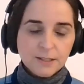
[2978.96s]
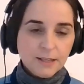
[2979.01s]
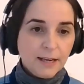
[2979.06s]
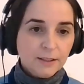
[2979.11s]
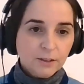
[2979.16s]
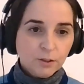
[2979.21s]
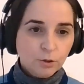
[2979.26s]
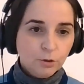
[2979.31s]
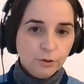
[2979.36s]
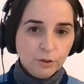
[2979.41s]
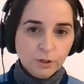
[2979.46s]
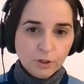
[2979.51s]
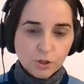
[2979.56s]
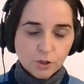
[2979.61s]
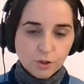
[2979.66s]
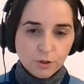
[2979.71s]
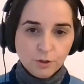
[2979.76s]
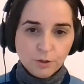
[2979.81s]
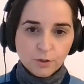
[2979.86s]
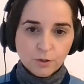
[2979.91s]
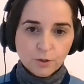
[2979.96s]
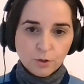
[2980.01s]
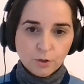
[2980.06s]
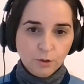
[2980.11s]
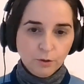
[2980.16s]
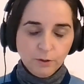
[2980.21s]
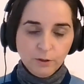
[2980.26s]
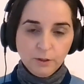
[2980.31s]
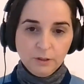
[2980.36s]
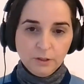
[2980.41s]
site conditions
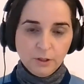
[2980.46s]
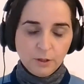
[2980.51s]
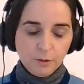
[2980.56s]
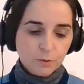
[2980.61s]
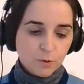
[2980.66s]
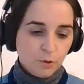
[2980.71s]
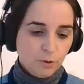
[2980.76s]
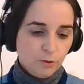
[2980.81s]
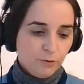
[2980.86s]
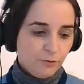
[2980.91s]
or in terms